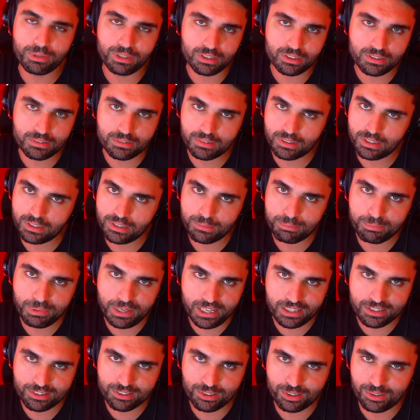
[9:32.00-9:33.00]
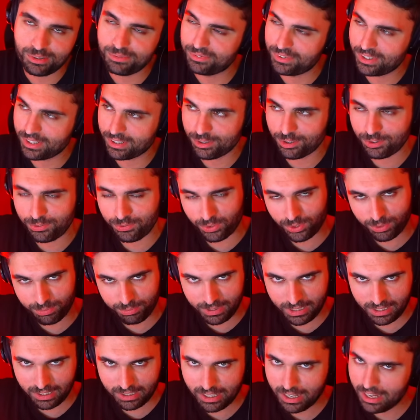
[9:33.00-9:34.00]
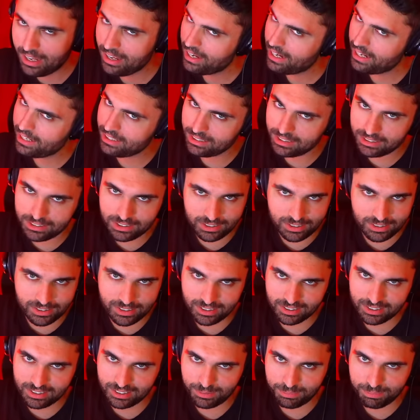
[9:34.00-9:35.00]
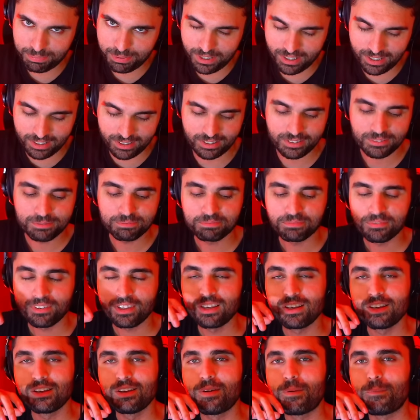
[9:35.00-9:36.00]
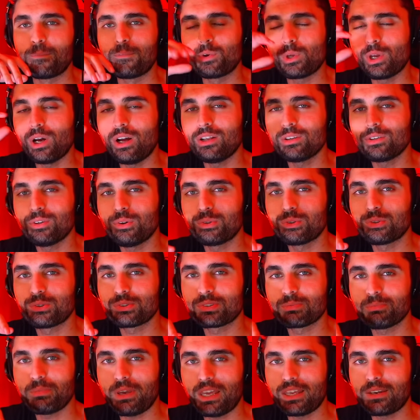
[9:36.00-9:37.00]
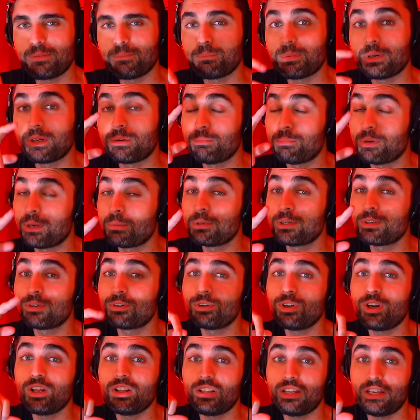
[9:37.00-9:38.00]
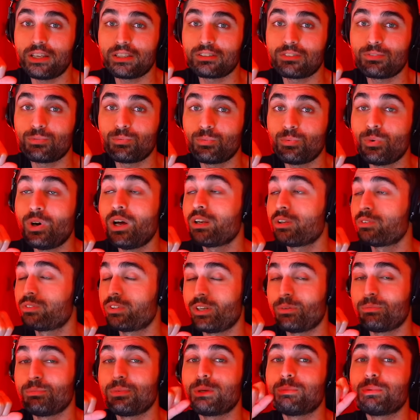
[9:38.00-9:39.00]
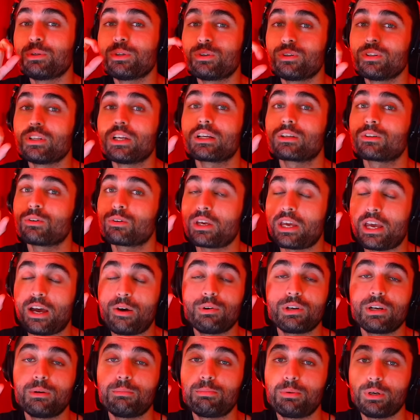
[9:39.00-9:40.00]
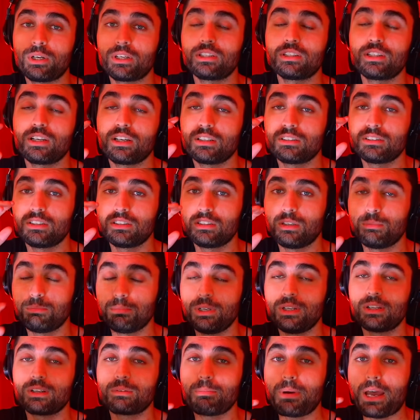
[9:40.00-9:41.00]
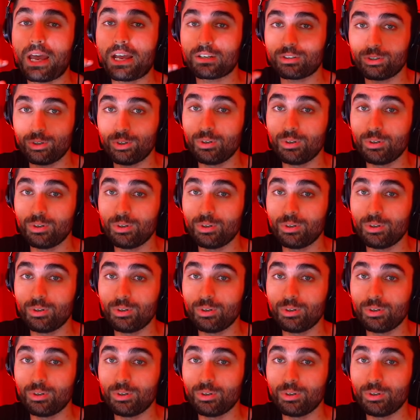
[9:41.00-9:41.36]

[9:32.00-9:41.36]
milk uh, back home. They go for milk and they just disappear. We all know those men, but maybe you're not like one of them. Maybe you're like, okay, I wanna bring the, the, the milk back